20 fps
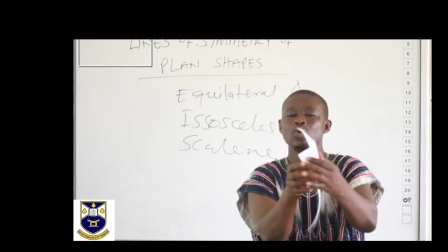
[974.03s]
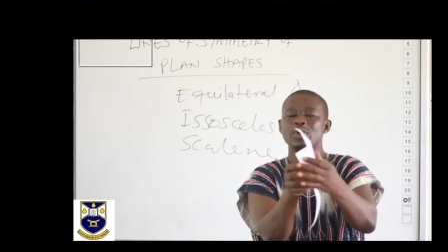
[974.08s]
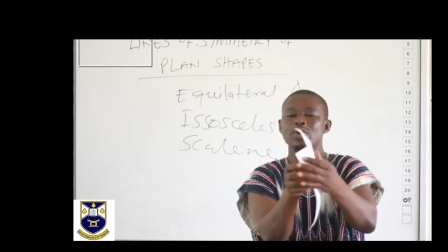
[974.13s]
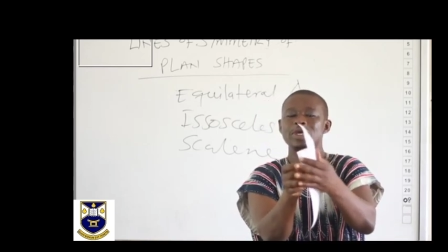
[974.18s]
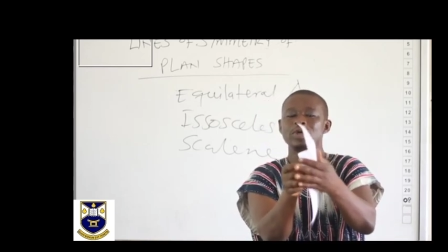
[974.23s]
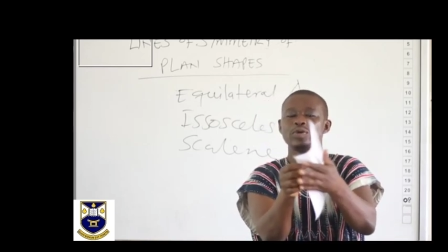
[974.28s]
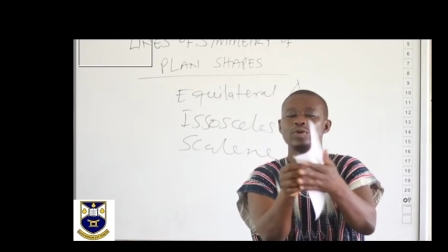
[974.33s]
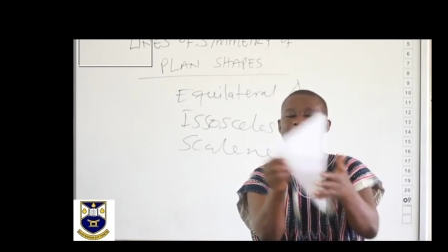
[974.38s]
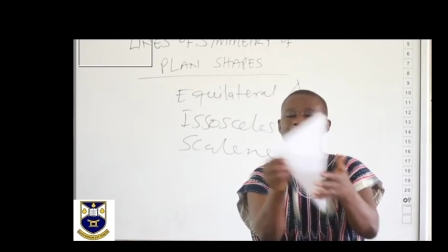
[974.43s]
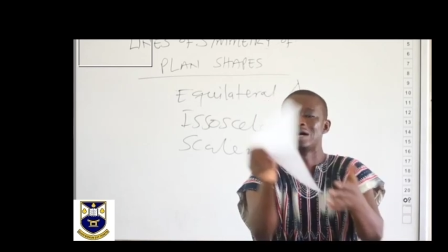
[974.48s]

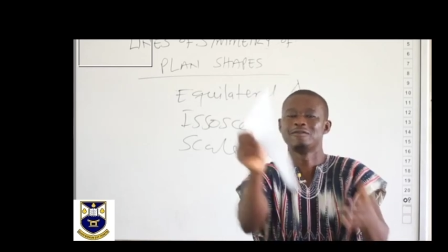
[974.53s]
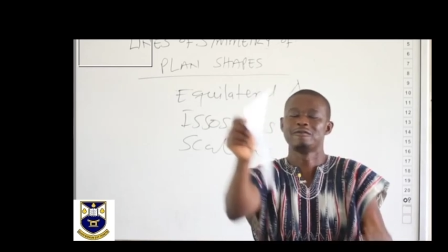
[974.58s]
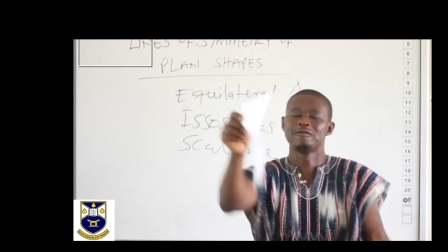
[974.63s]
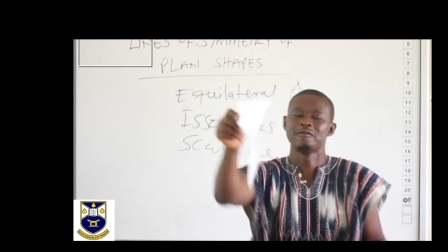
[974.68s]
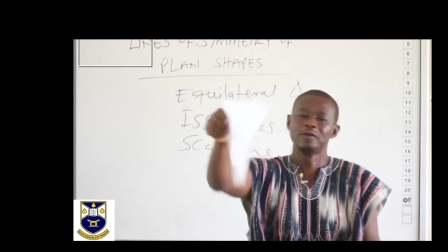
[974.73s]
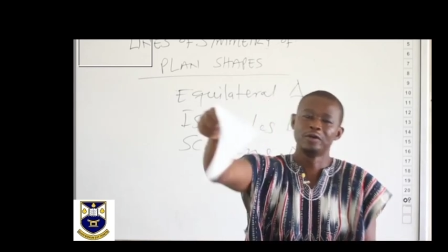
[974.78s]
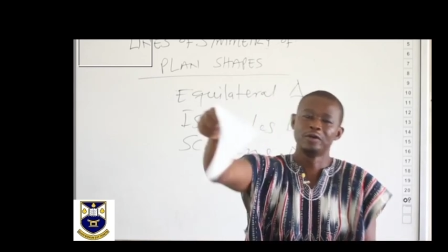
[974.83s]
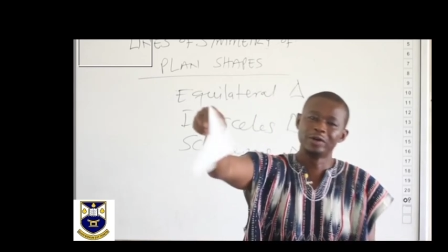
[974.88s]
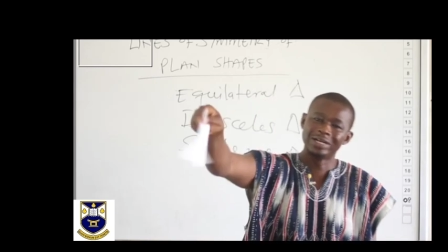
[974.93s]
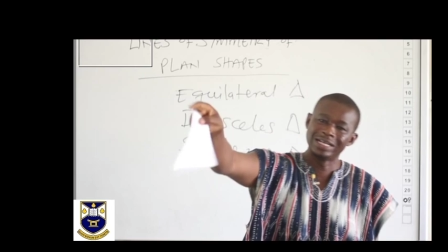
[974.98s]
can
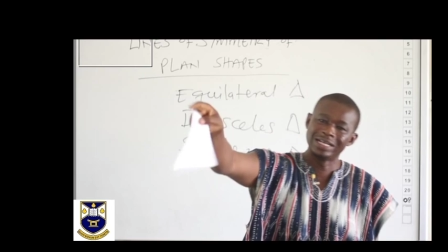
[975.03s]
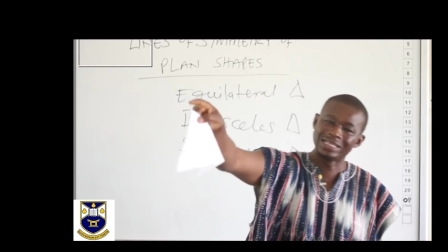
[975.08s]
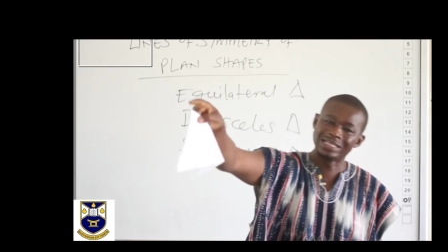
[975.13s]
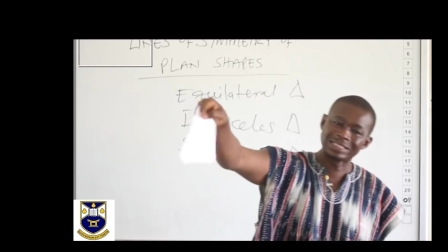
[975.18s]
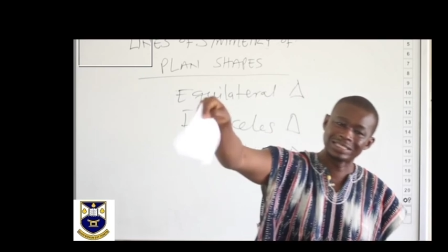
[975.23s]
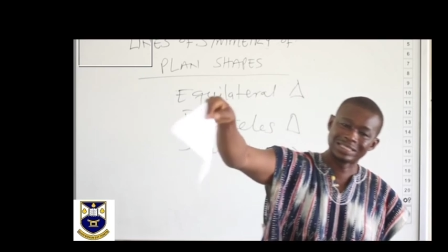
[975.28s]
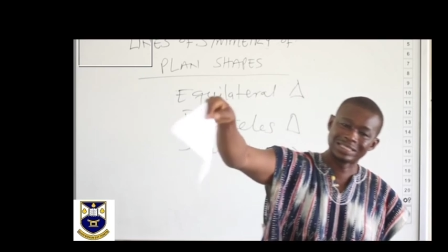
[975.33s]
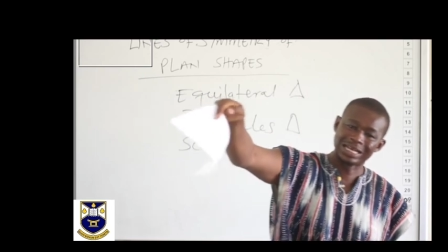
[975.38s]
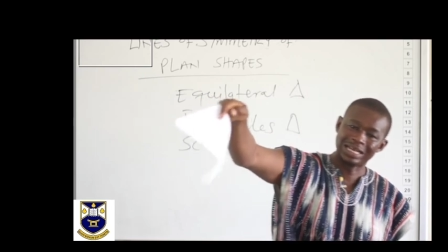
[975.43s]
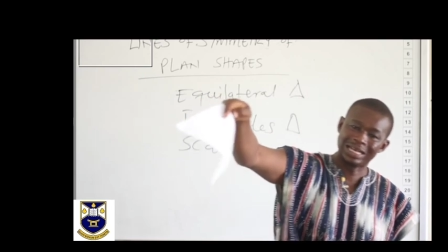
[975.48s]
fold this
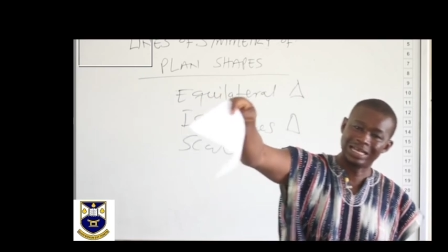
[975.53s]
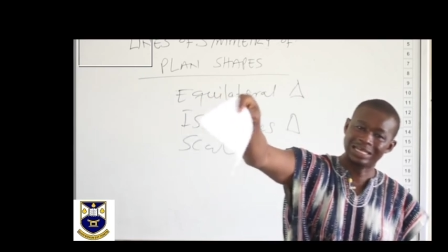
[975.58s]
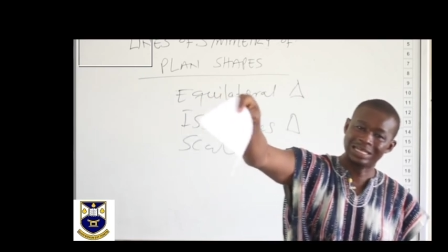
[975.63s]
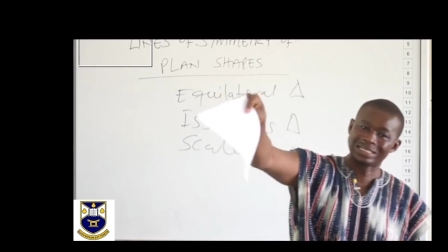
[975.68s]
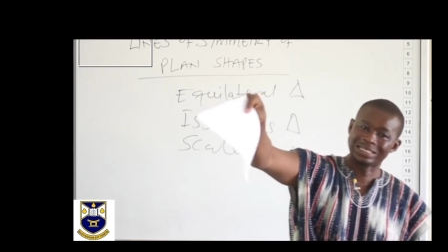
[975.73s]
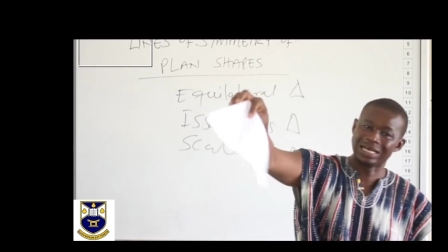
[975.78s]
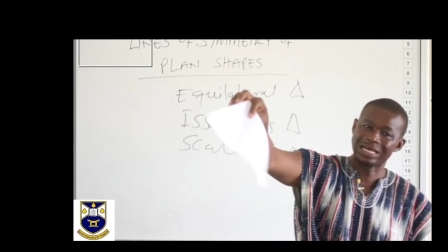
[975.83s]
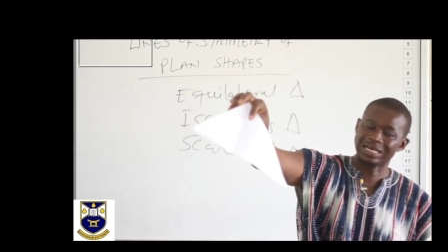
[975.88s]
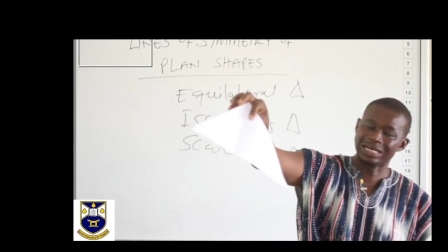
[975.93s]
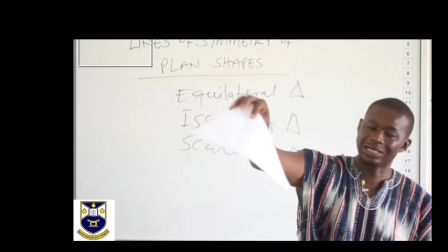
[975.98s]
Scalene
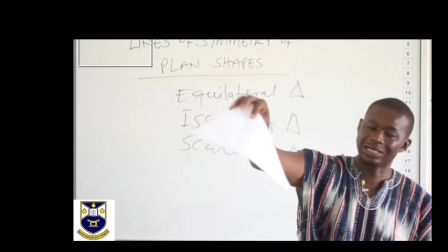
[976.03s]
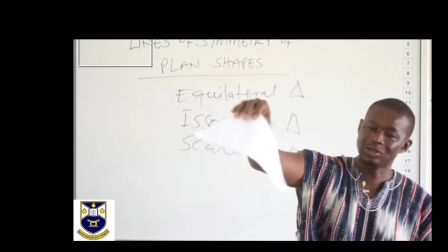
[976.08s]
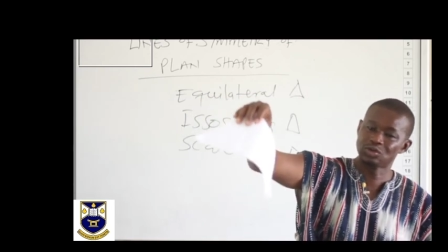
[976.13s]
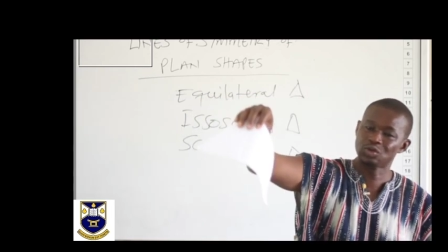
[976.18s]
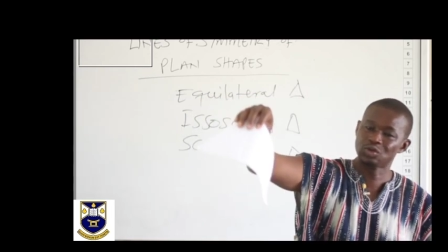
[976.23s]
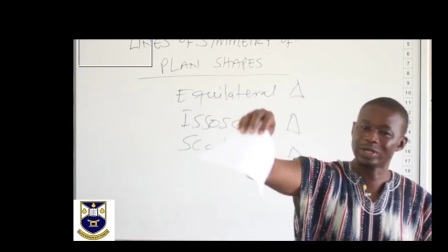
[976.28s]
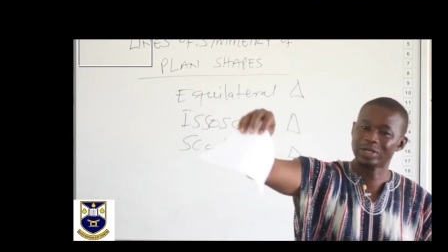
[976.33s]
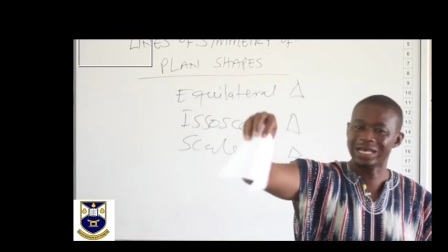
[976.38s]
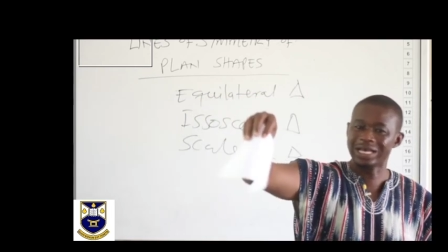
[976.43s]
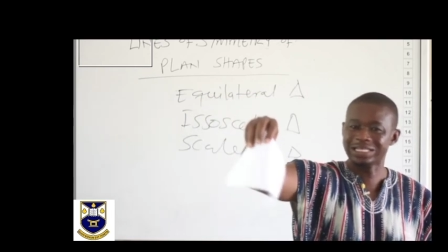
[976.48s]
triangle to
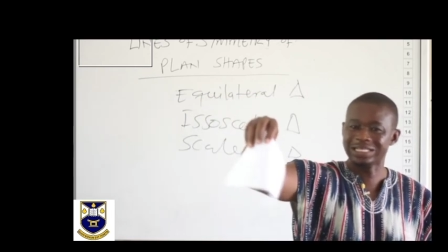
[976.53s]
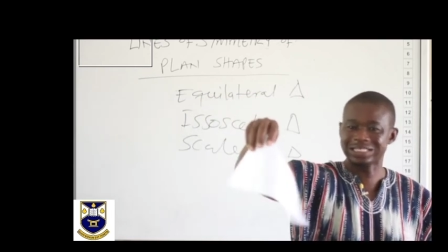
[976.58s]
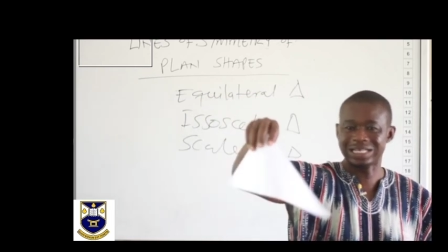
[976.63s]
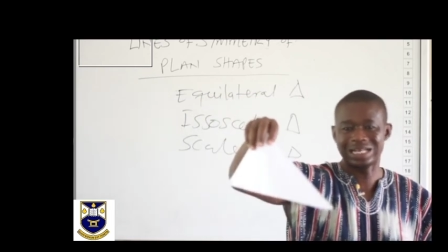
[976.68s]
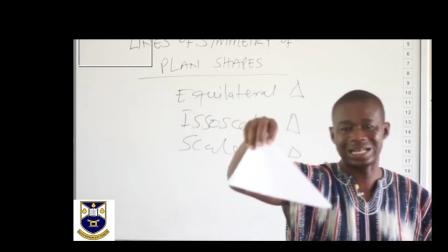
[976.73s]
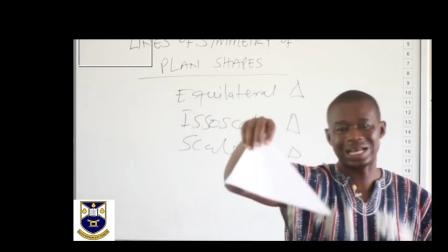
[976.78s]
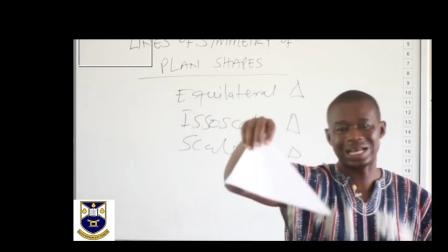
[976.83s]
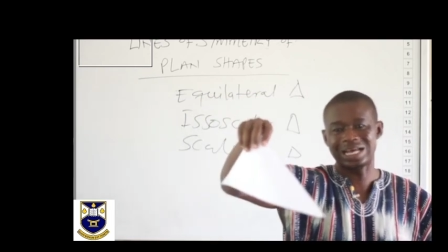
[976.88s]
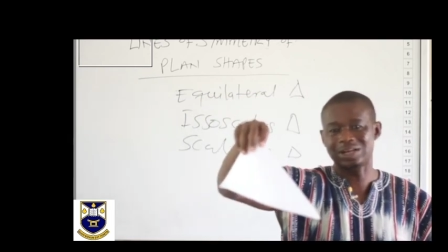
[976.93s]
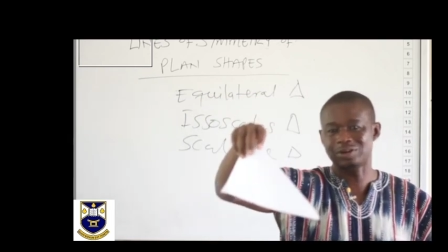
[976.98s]
get a
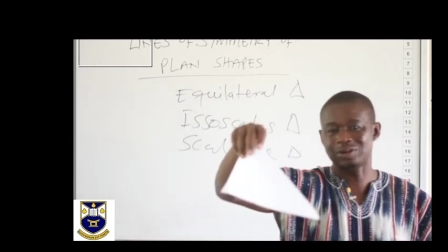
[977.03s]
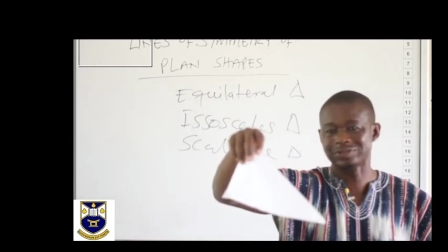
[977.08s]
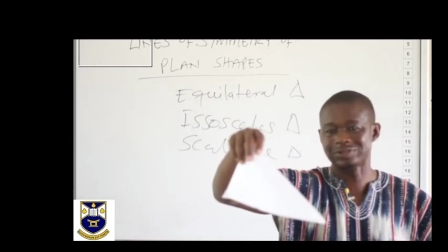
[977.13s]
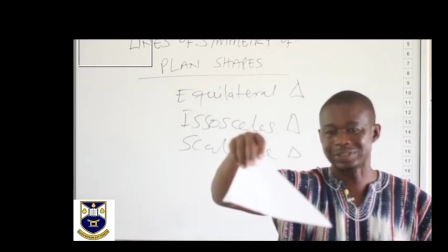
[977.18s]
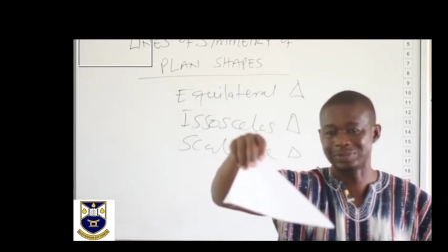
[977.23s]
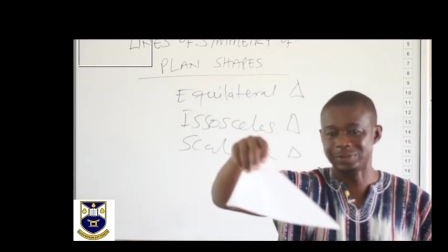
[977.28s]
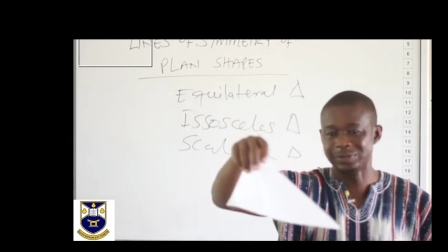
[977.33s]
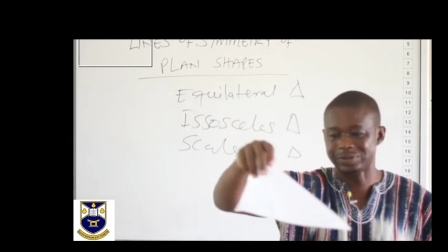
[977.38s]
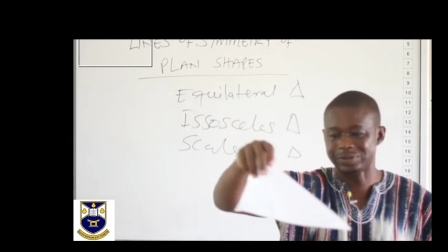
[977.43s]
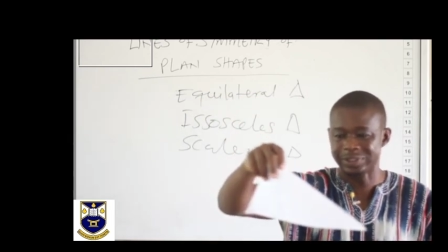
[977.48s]
line of
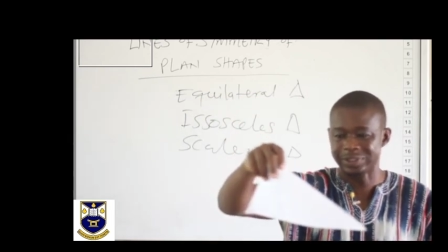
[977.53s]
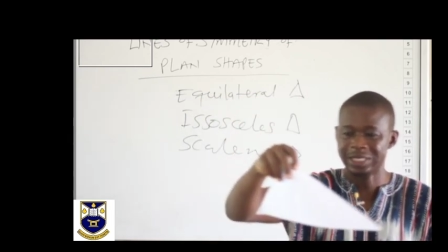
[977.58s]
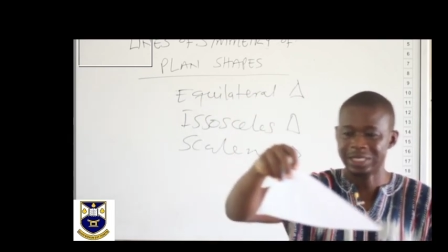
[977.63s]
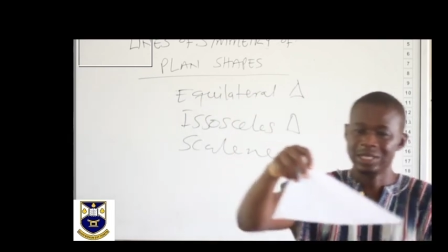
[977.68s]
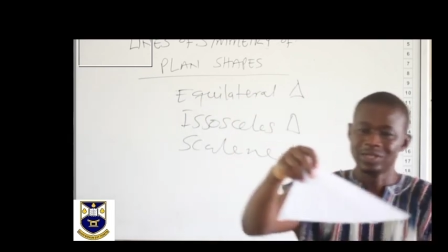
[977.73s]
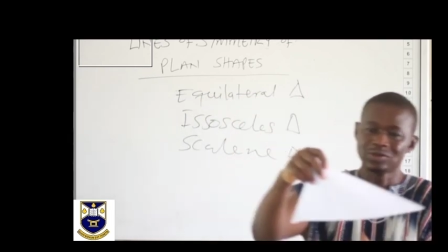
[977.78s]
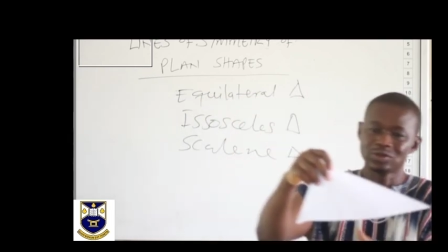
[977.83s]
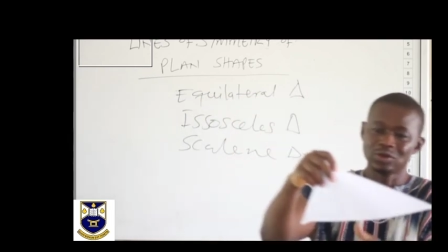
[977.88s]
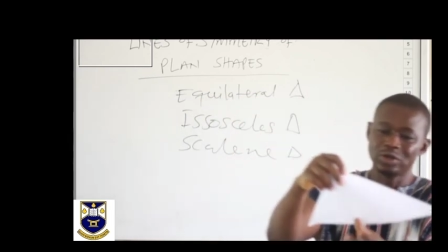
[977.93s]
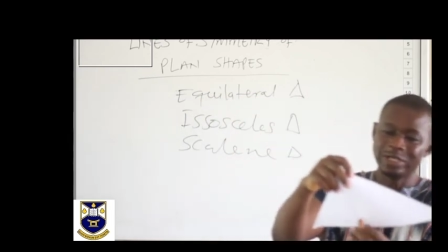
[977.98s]
symmetry. So this